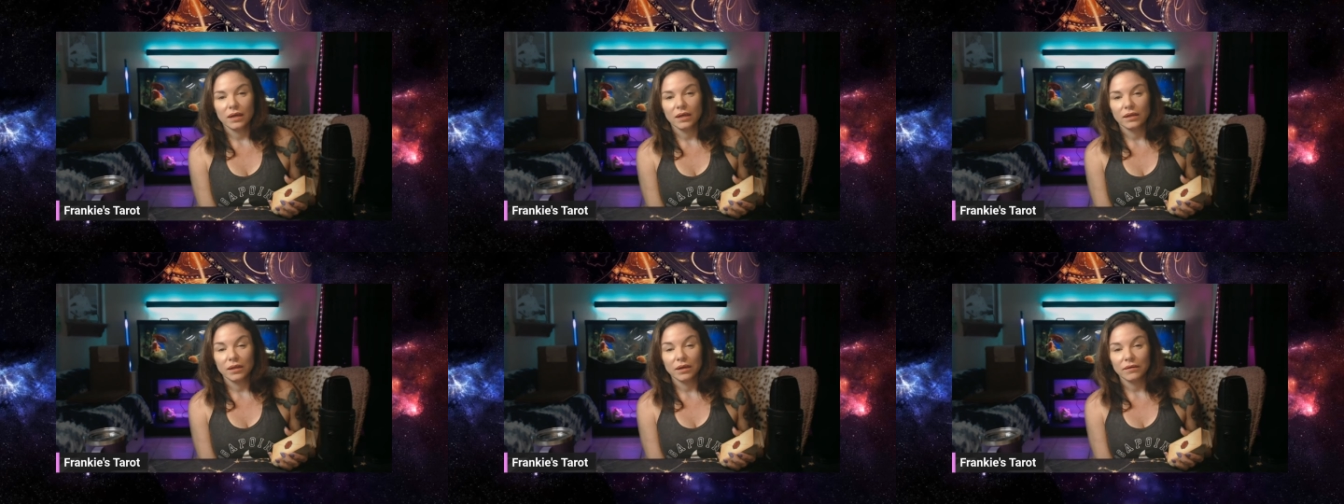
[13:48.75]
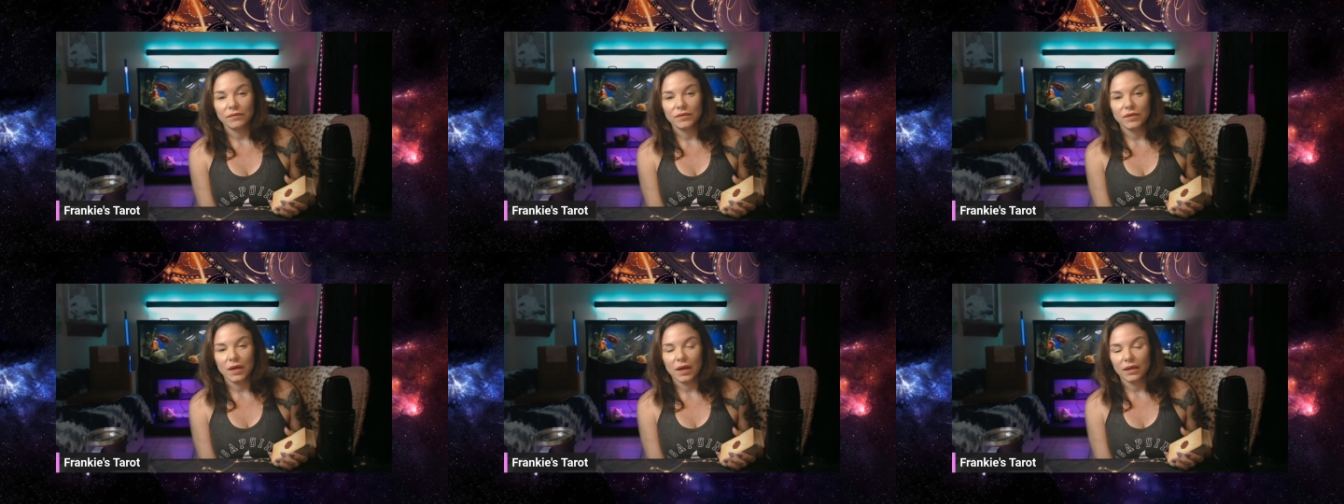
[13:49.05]
I
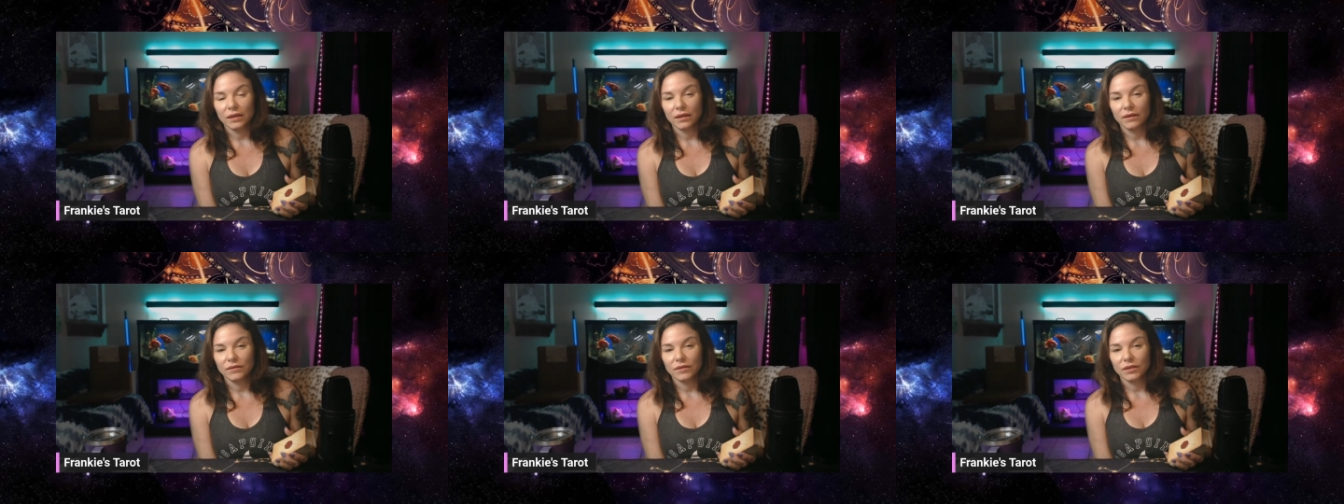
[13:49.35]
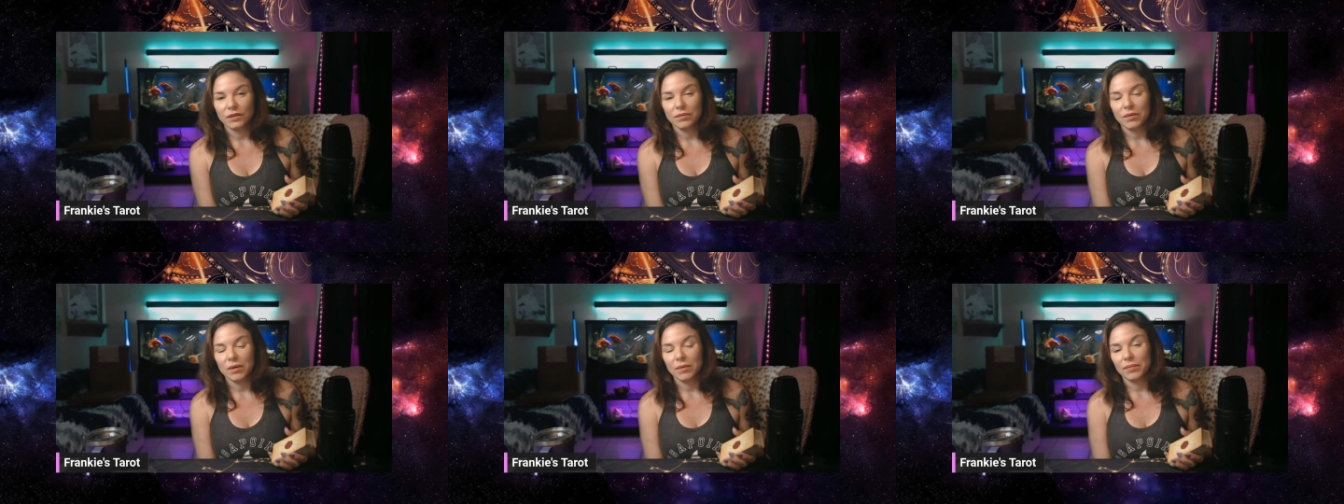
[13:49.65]
love
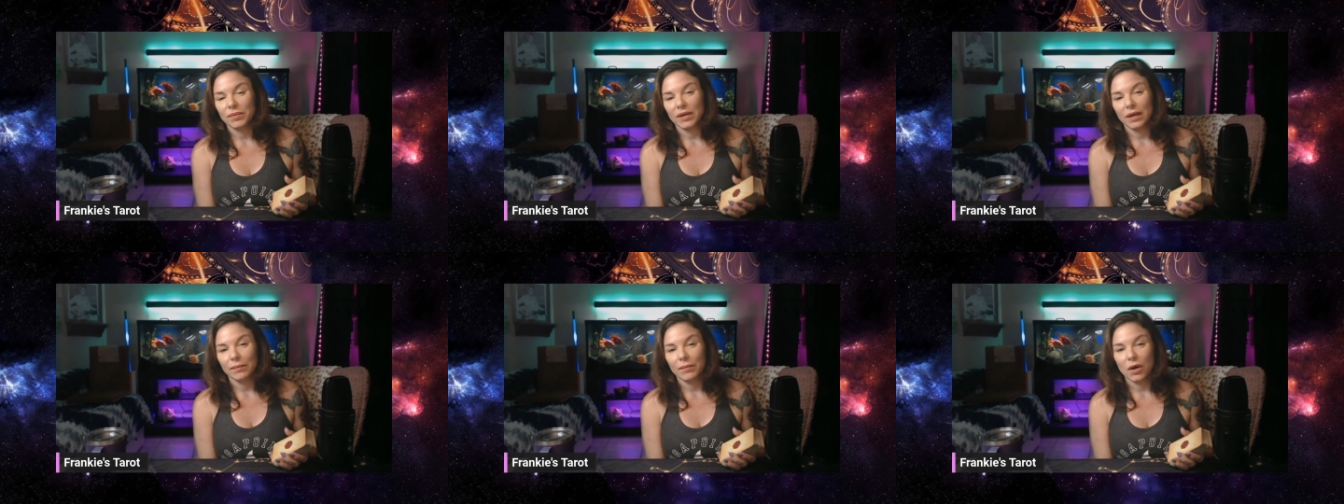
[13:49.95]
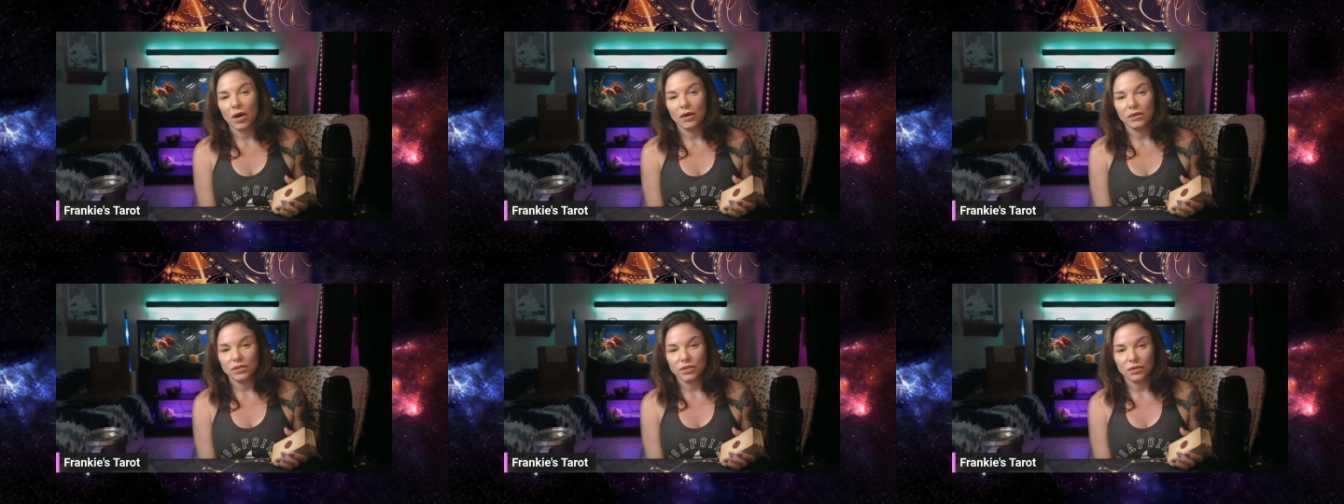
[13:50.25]
to commit, but I'm
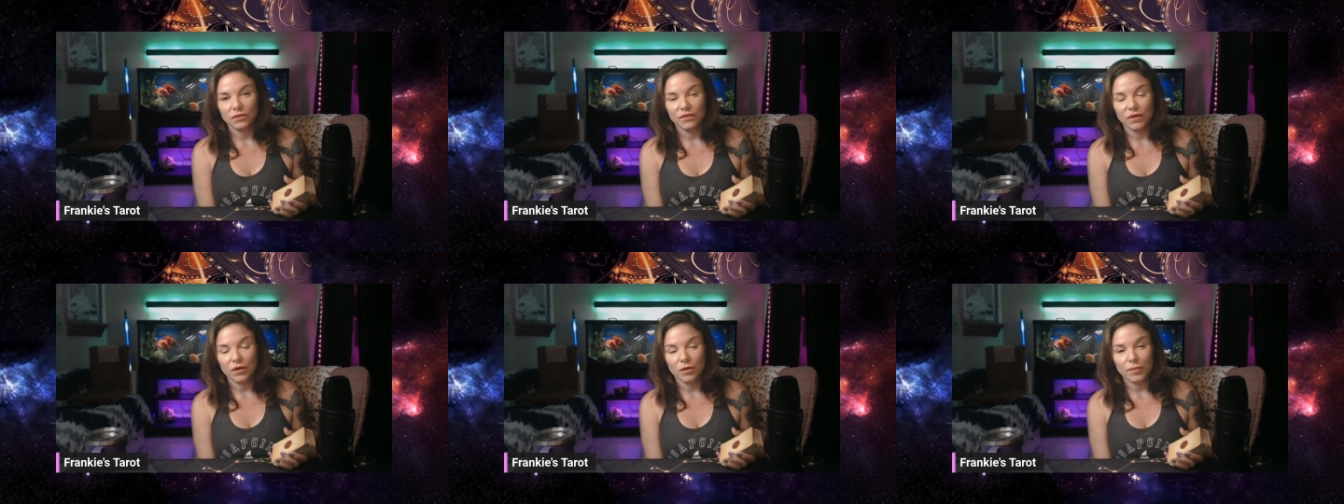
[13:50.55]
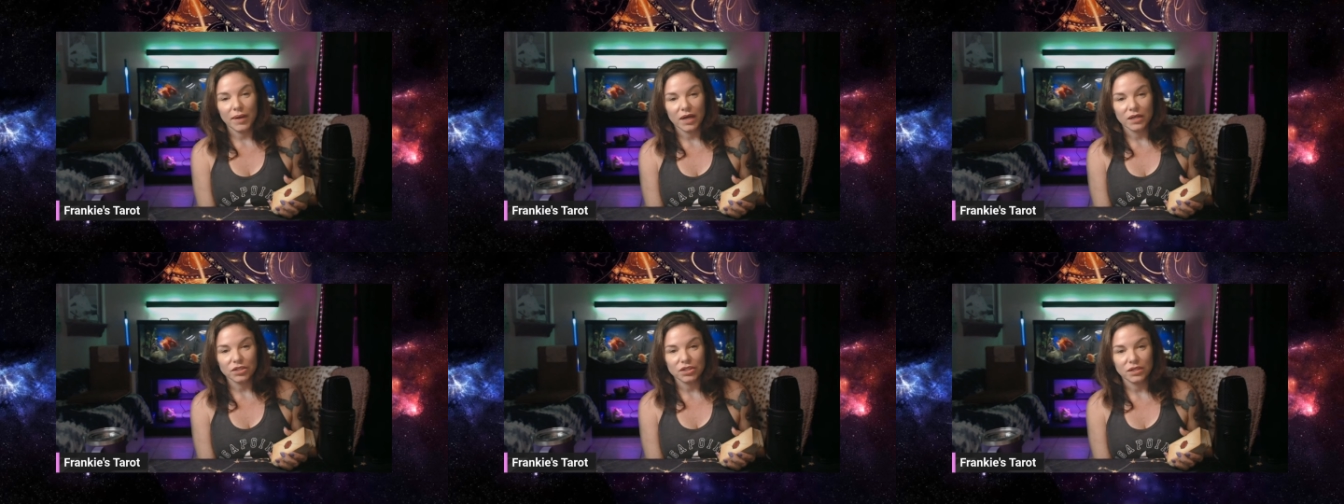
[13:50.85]
also very
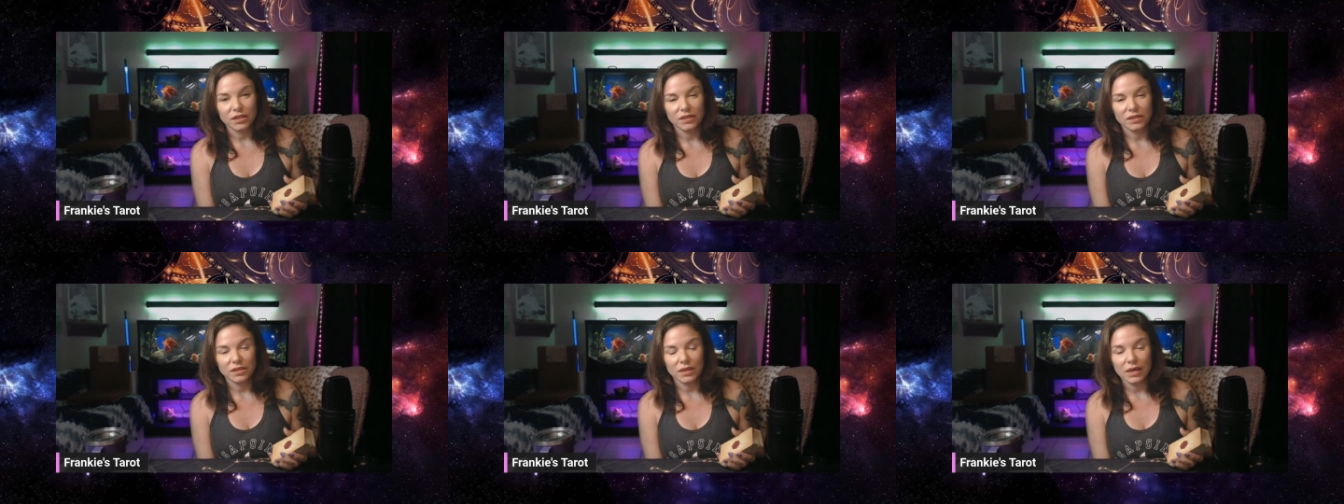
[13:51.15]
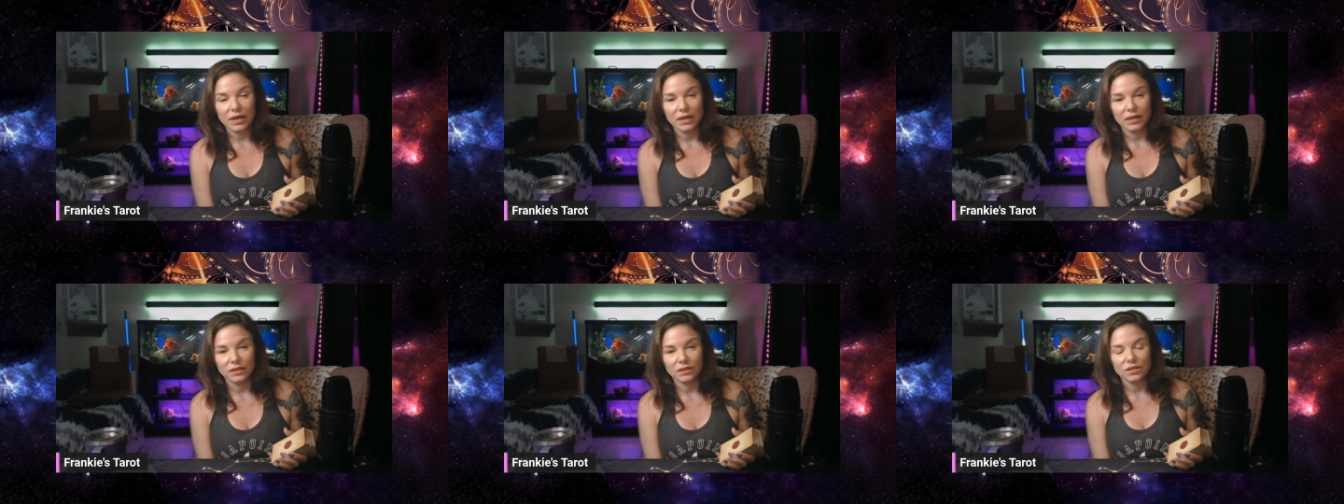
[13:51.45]
passionate
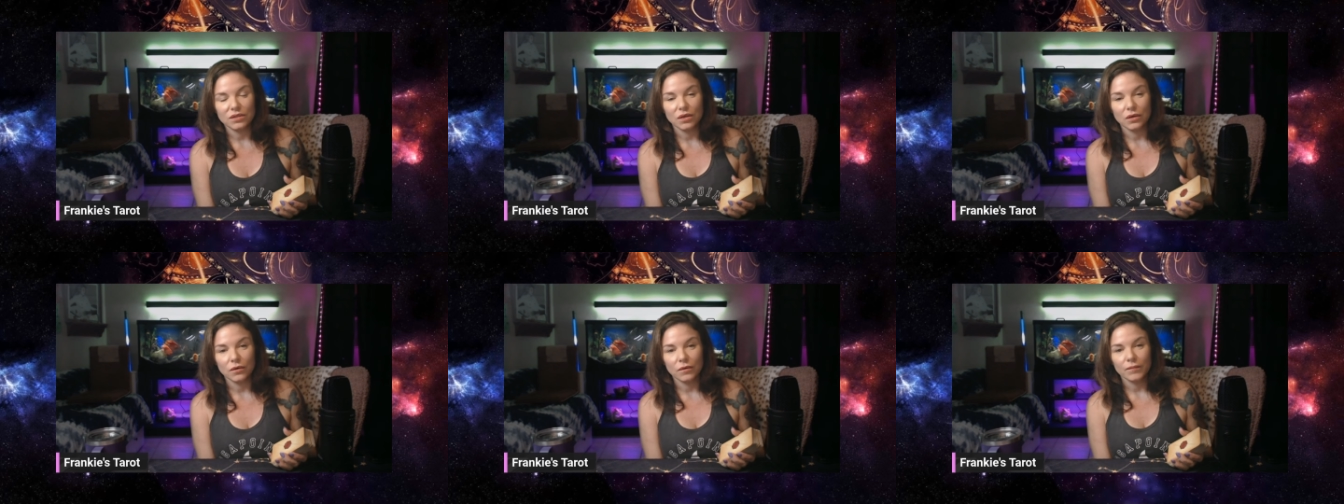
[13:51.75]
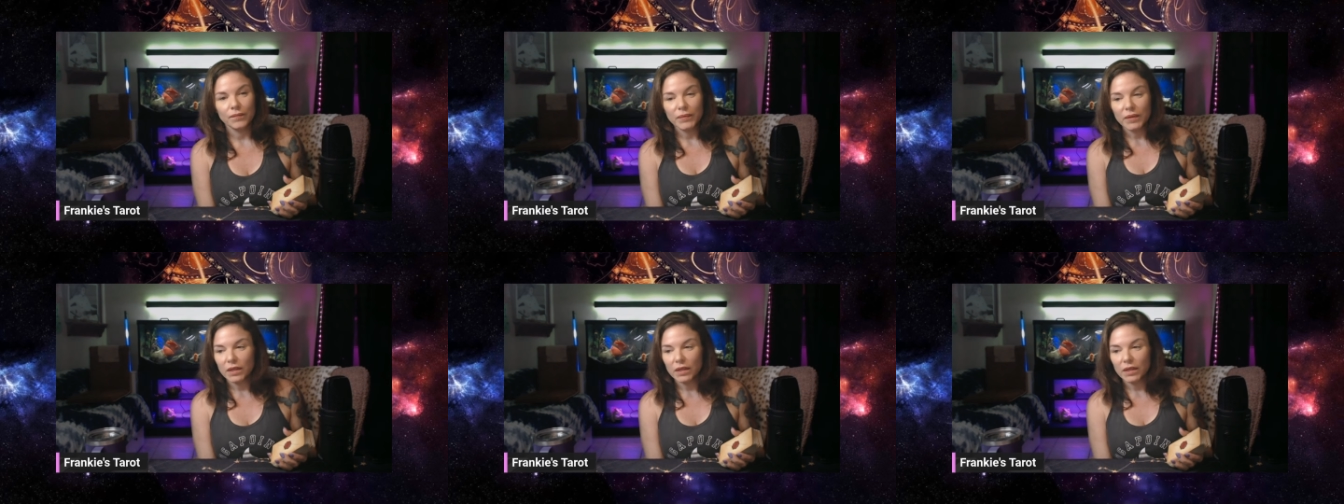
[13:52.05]
sign. So